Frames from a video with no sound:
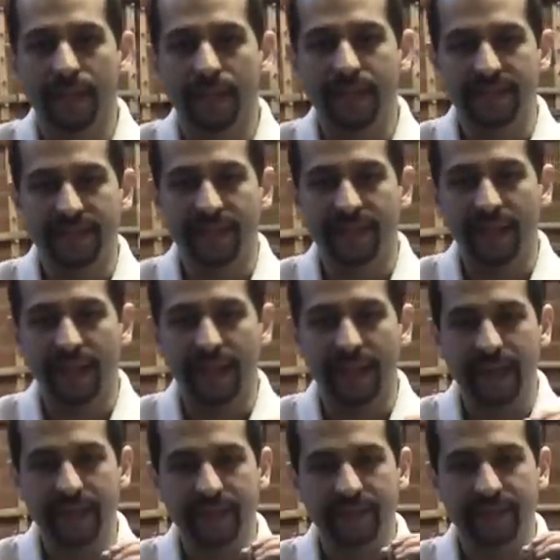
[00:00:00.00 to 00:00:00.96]
It's
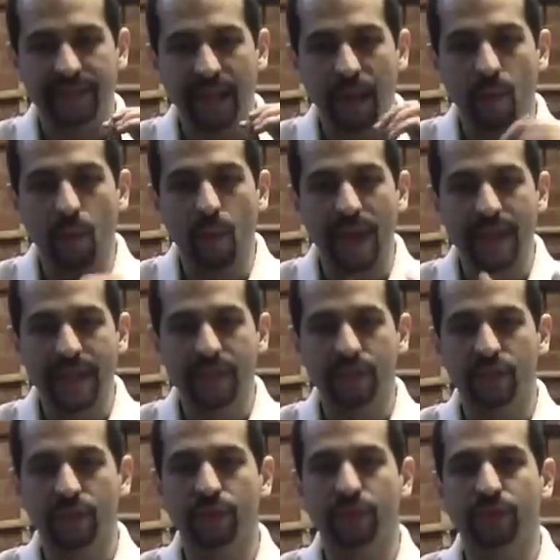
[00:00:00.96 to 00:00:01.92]
a, it's a way
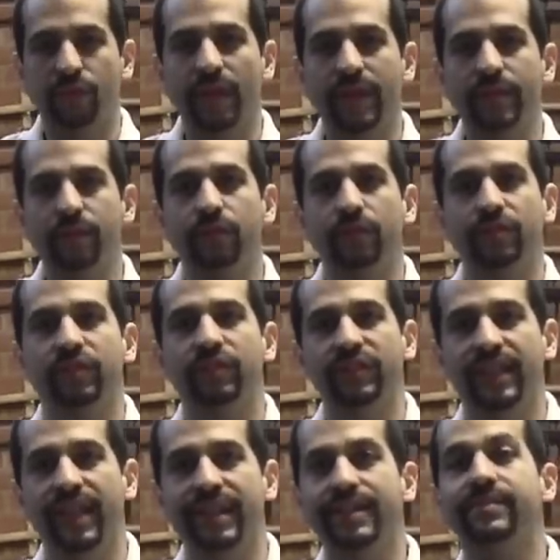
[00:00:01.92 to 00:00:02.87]
to try to
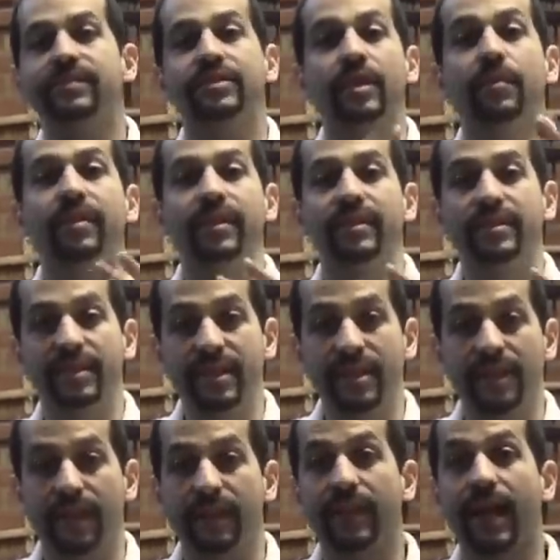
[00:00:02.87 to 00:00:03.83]
understand if something's
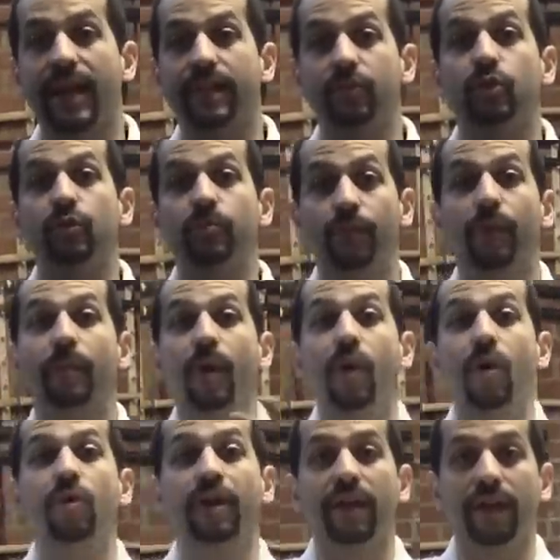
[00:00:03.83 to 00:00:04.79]
hidden and to
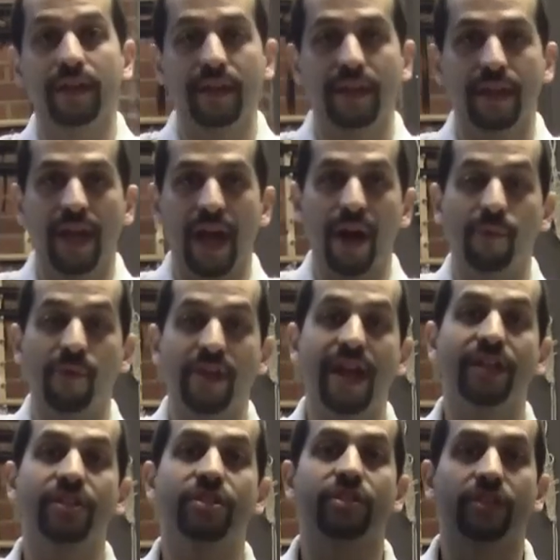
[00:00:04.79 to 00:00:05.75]
provoke a
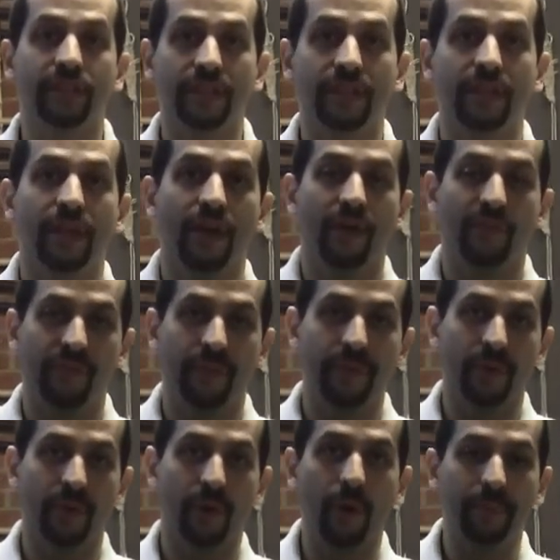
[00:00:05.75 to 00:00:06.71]
reaction
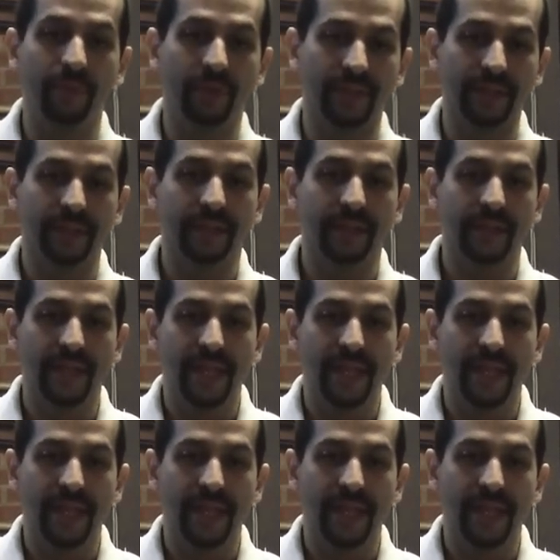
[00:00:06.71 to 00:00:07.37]
from your opponent